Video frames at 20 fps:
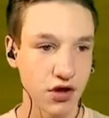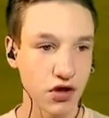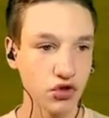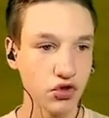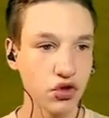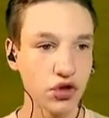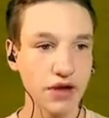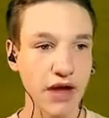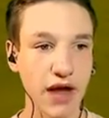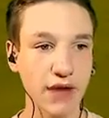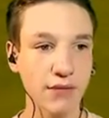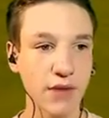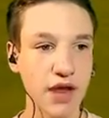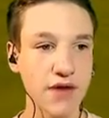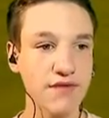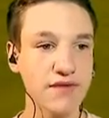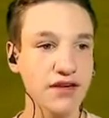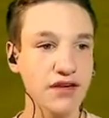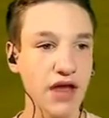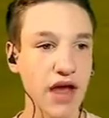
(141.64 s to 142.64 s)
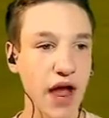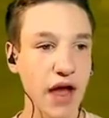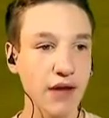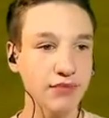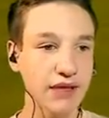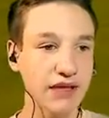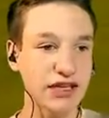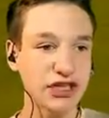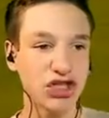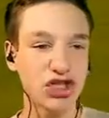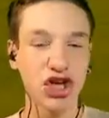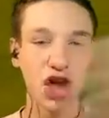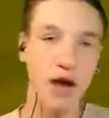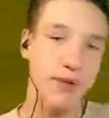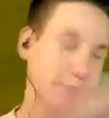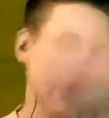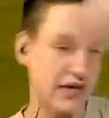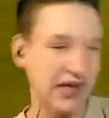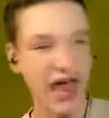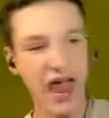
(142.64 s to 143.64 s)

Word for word: Look, I'm not even- I'm like chopping